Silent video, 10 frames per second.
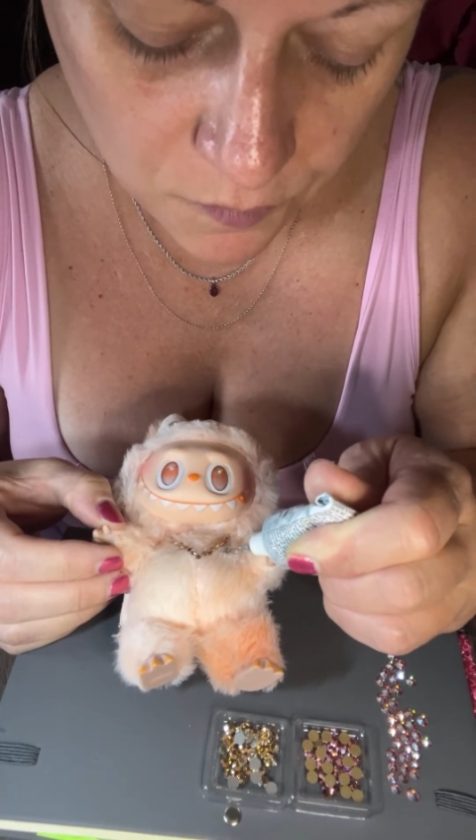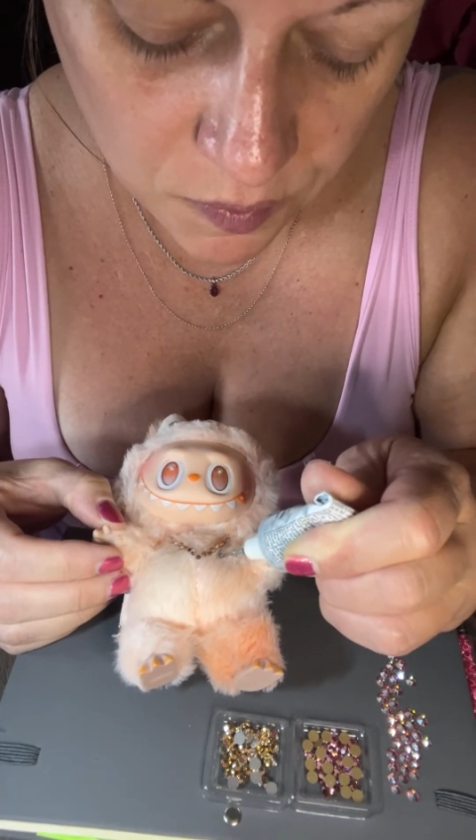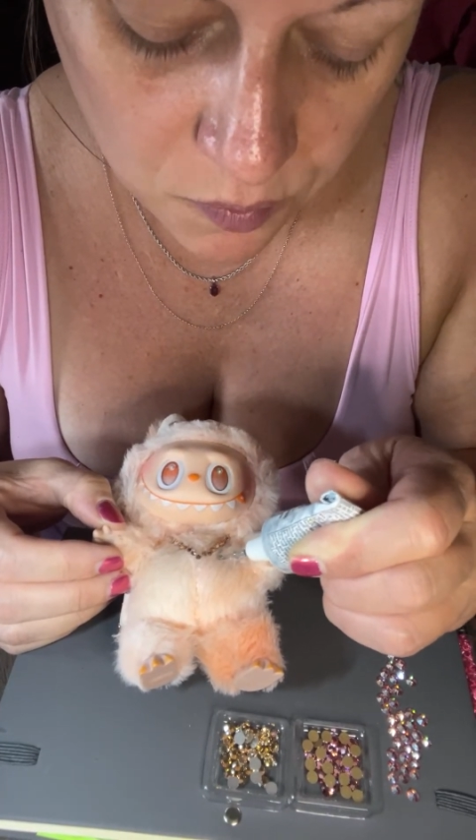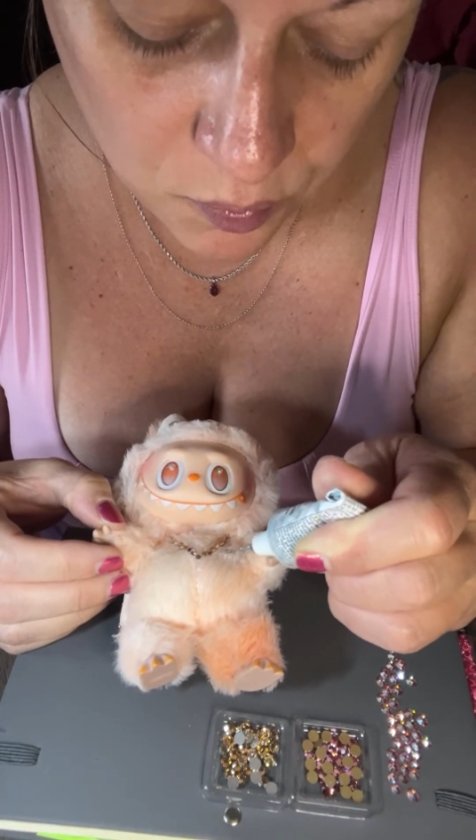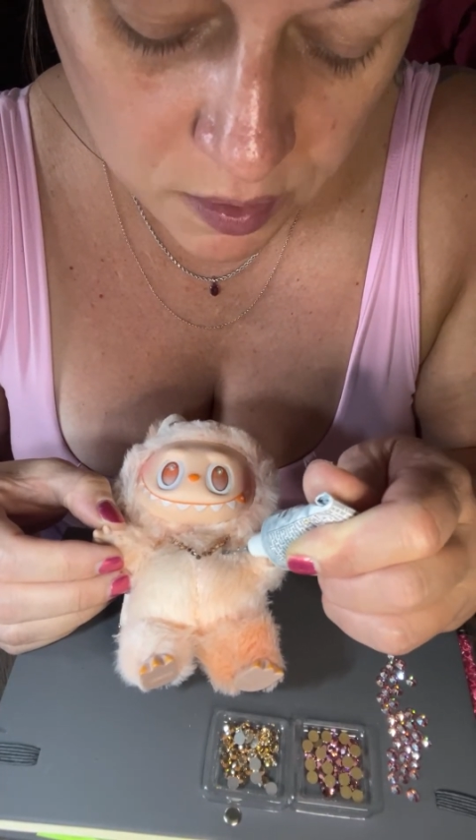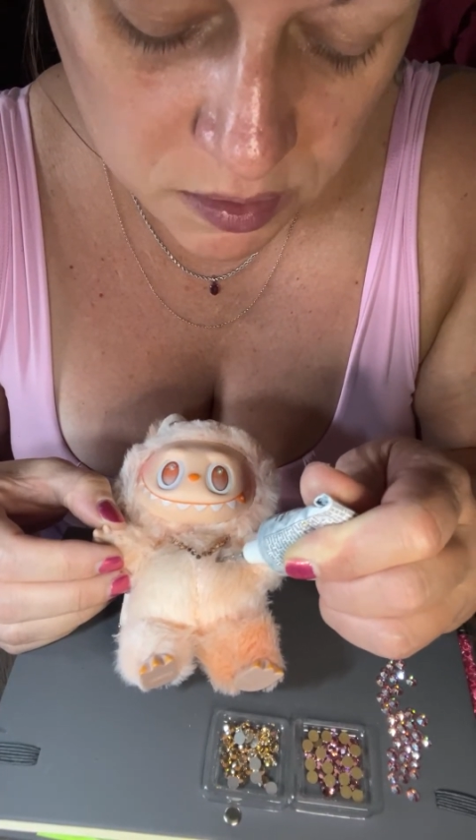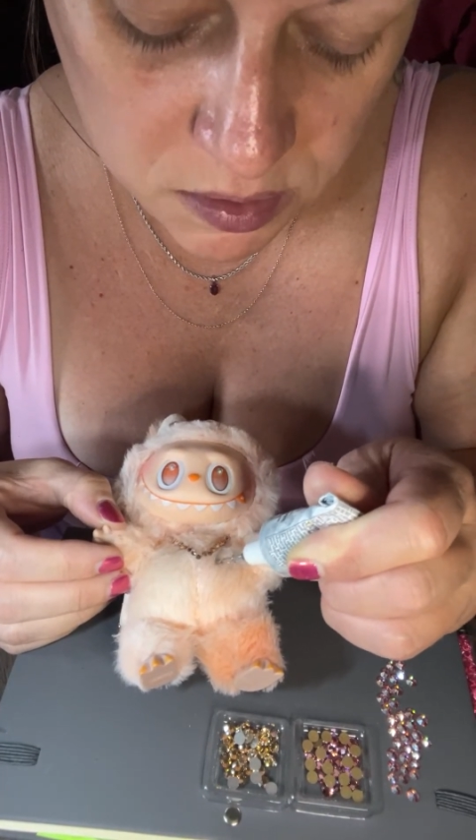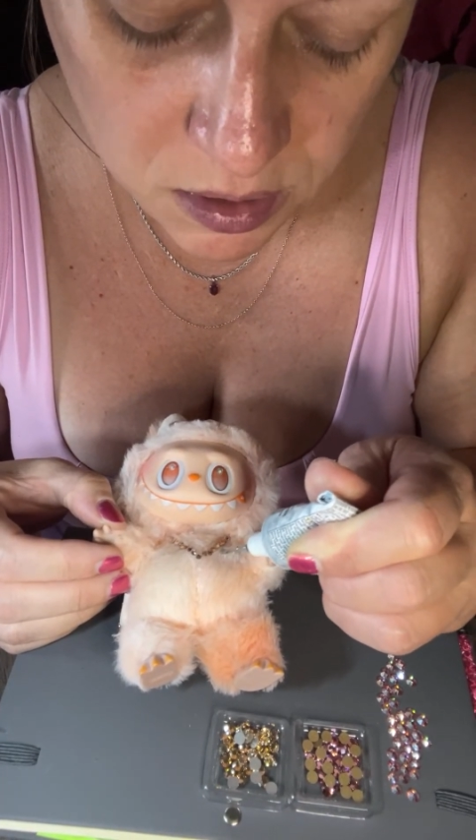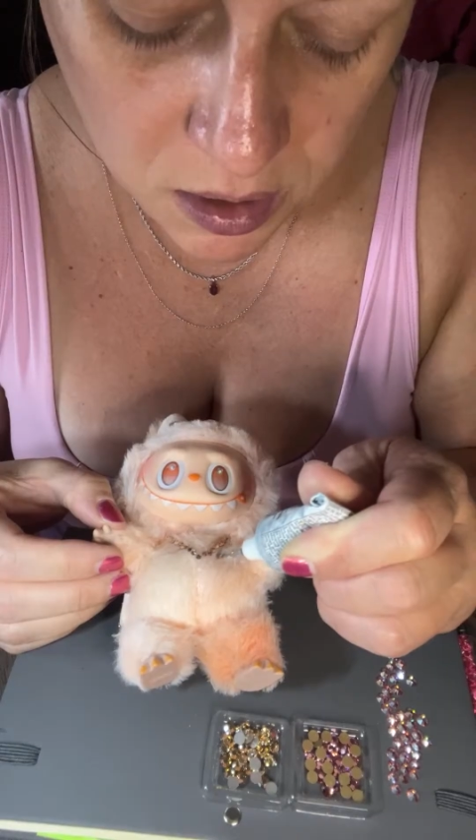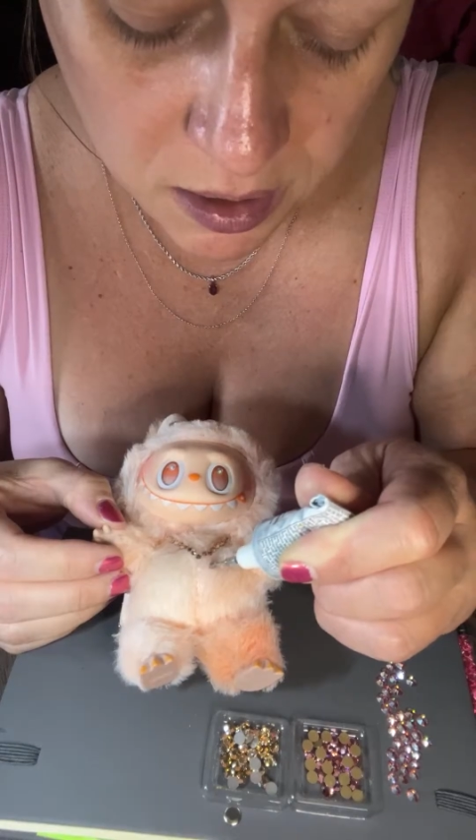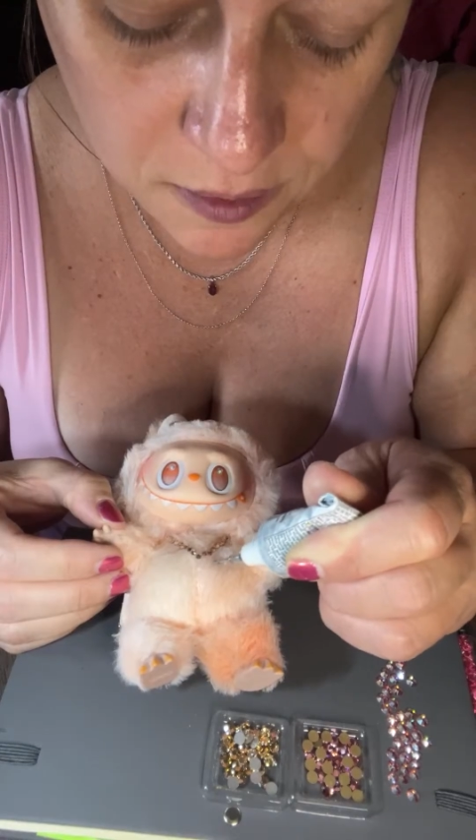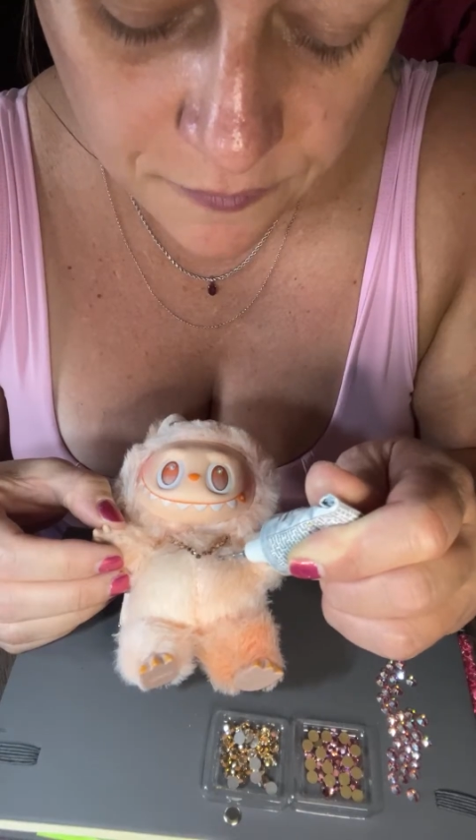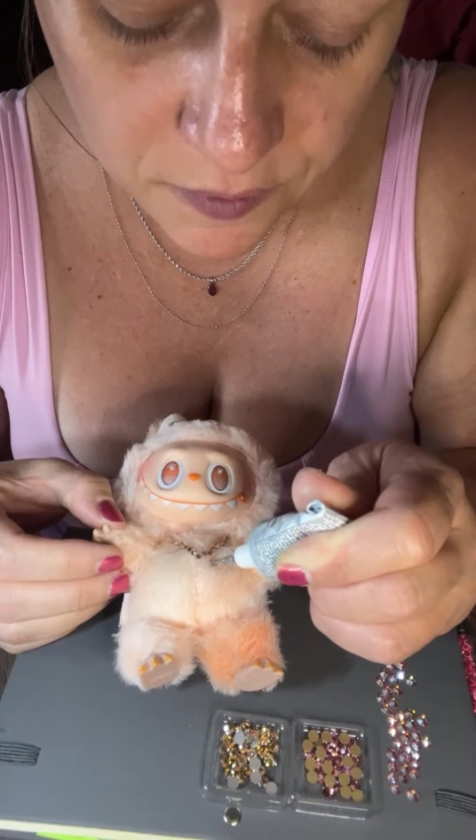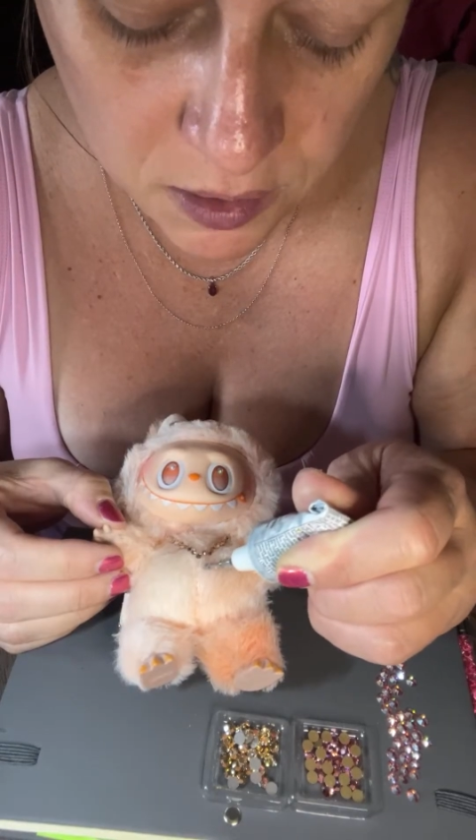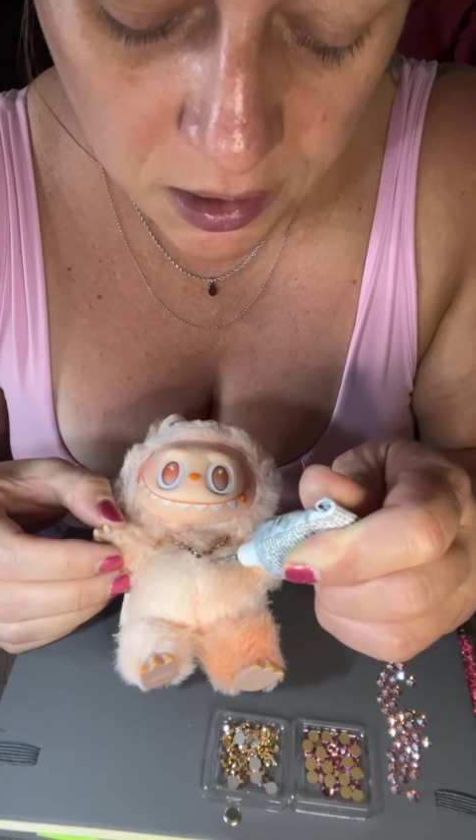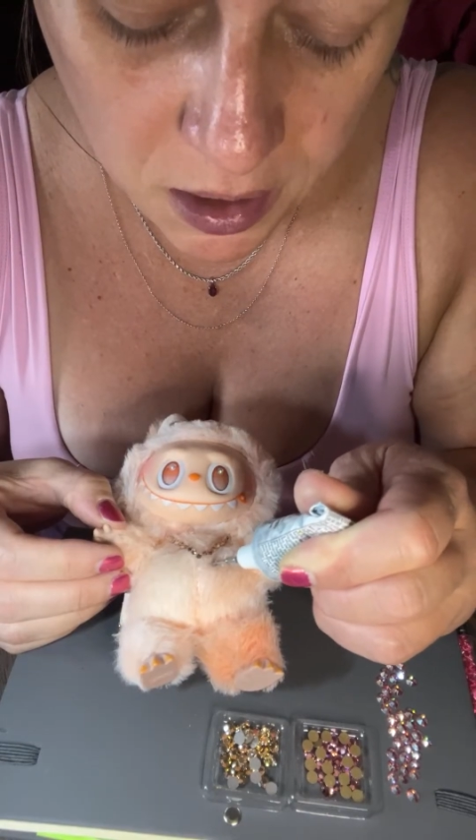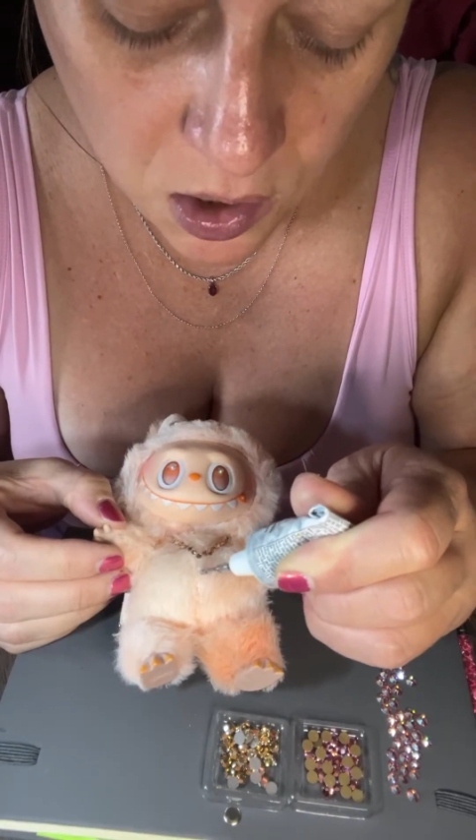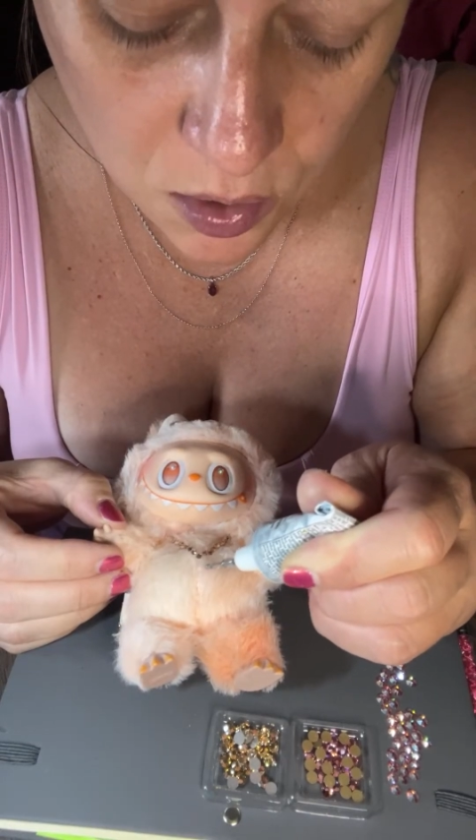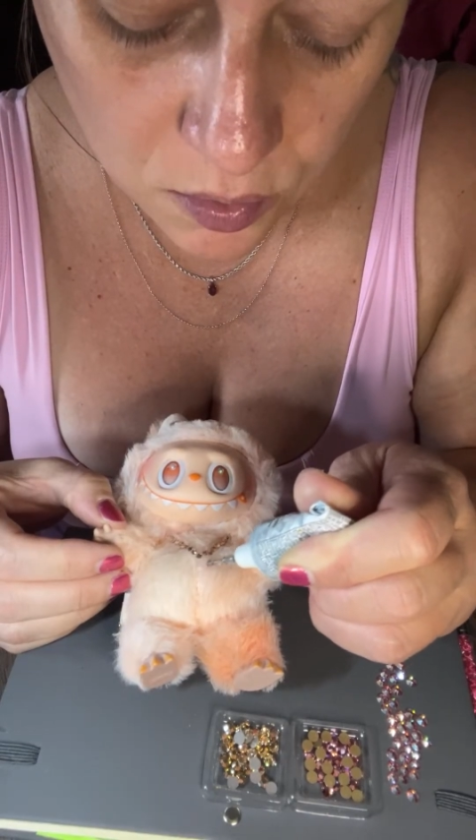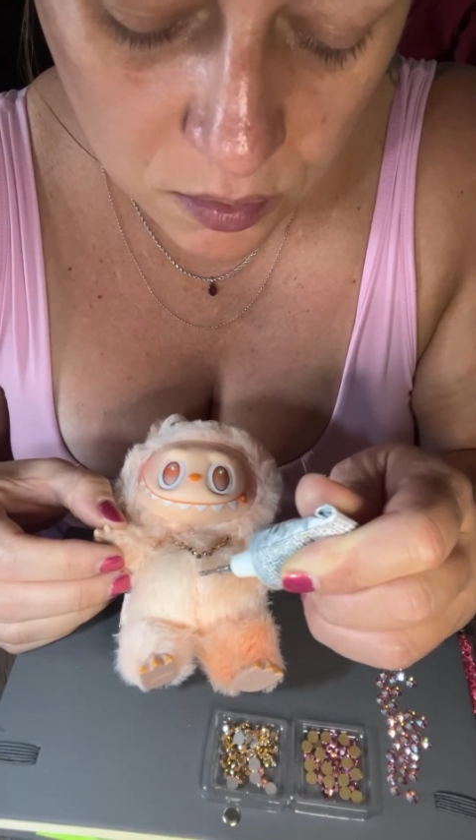with one side for
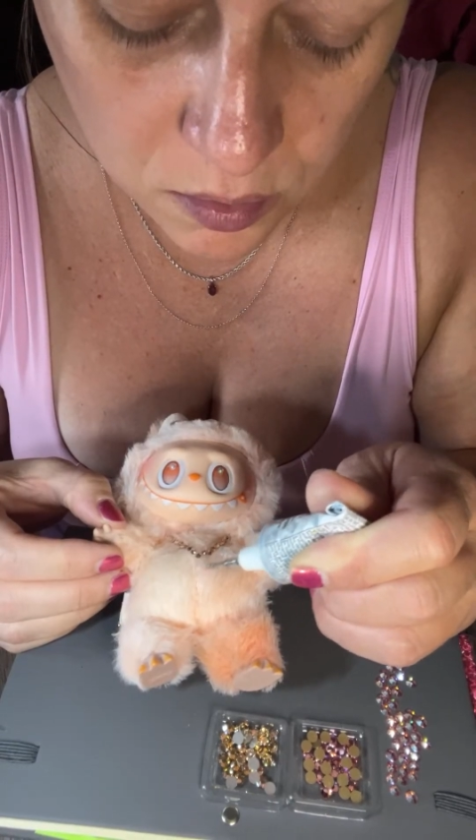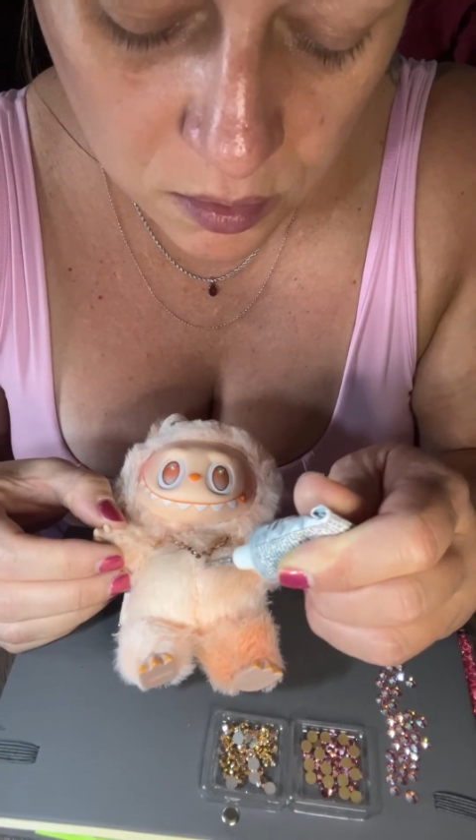now